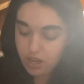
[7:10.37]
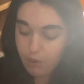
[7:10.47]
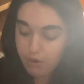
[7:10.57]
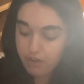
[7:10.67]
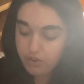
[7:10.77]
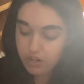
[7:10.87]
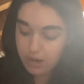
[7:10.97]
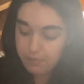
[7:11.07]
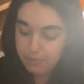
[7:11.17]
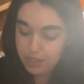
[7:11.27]
however
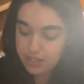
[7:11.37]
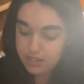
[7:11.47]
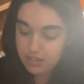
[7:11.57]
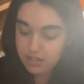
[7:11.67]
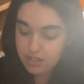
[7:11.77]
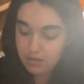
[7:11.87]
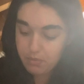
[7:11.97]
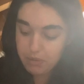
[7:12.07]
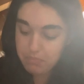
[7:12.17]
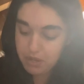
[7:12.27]
unpleasant it
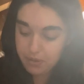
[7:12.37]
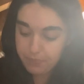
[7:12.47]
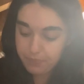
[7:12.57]
may be.